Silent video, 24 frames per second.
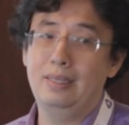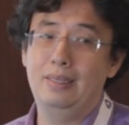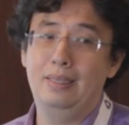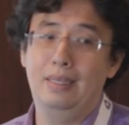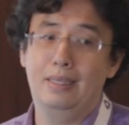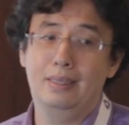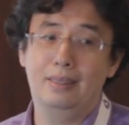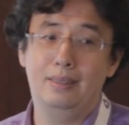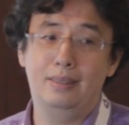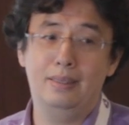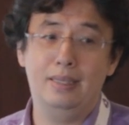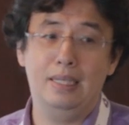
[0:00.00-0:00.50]

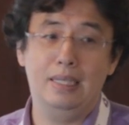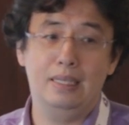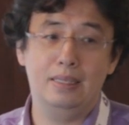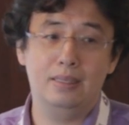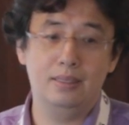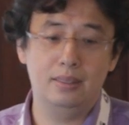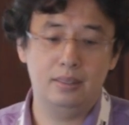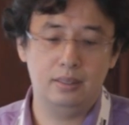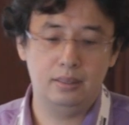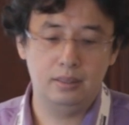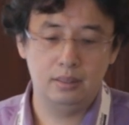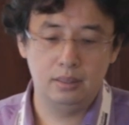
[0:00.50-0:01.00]

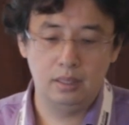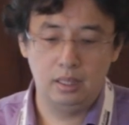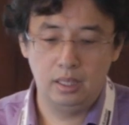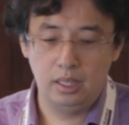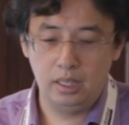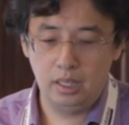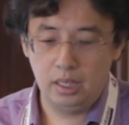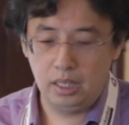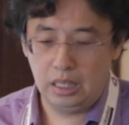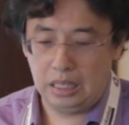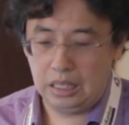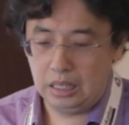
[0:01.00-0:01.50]
success
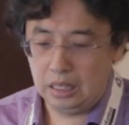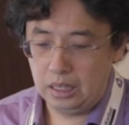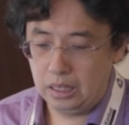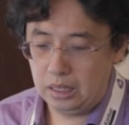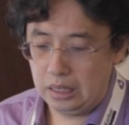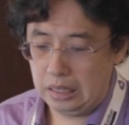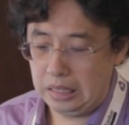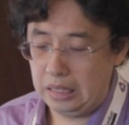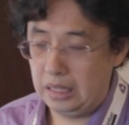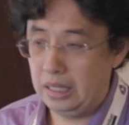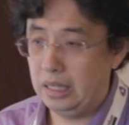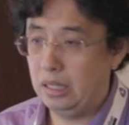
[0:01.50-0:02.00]

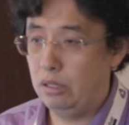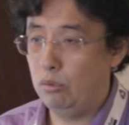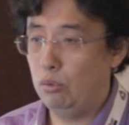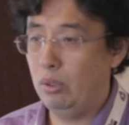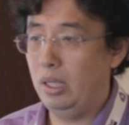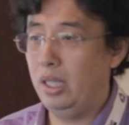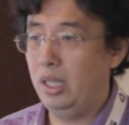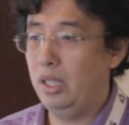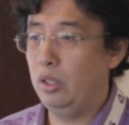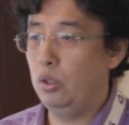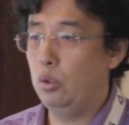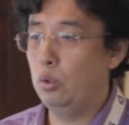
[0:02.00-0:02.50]
is
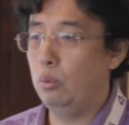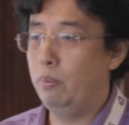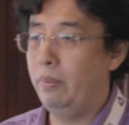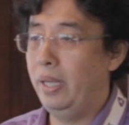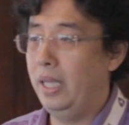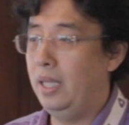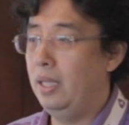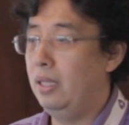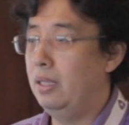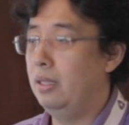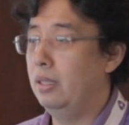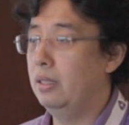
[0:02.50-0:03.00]
really to
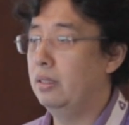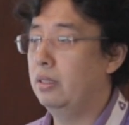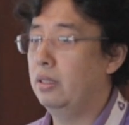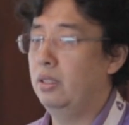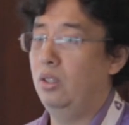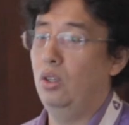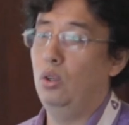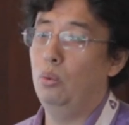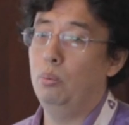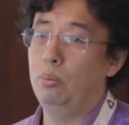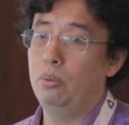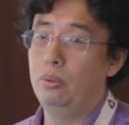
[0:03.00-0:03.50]
manage the
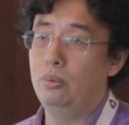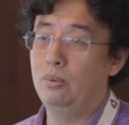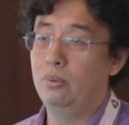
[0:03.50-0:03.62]
scope.